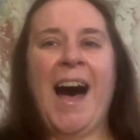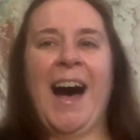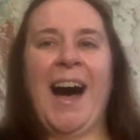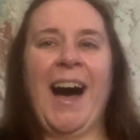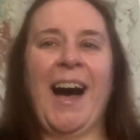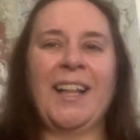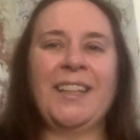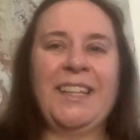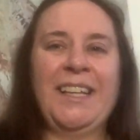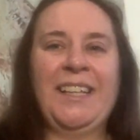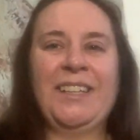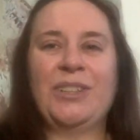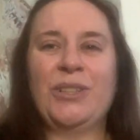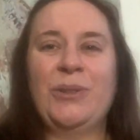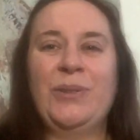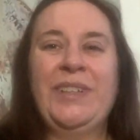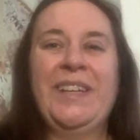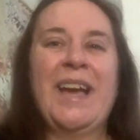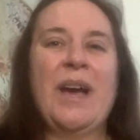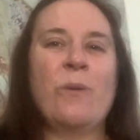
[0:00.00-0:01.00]

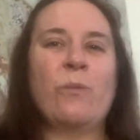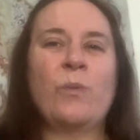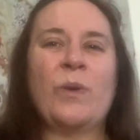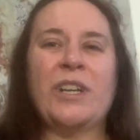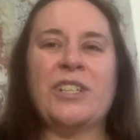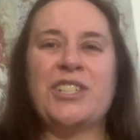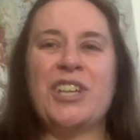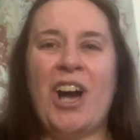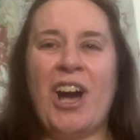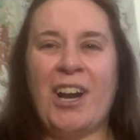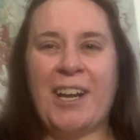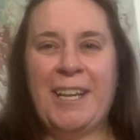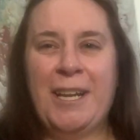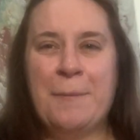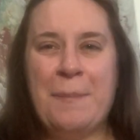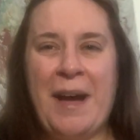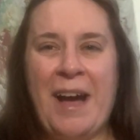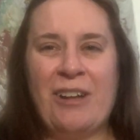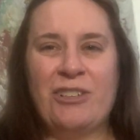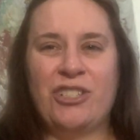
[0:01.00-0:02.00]
Hallelujah. And we're talking
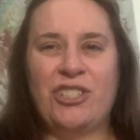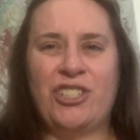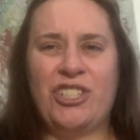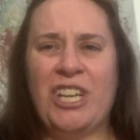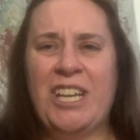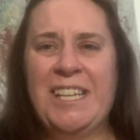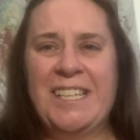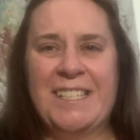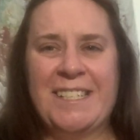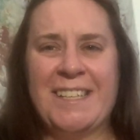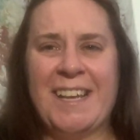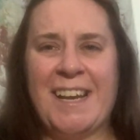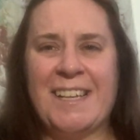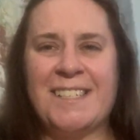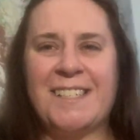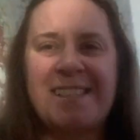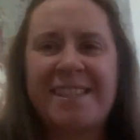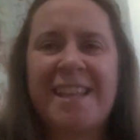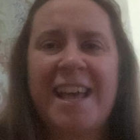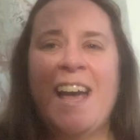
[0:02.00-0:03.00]
about
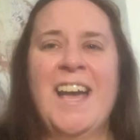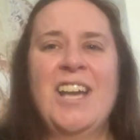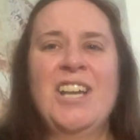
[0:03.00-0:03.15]
Jesus.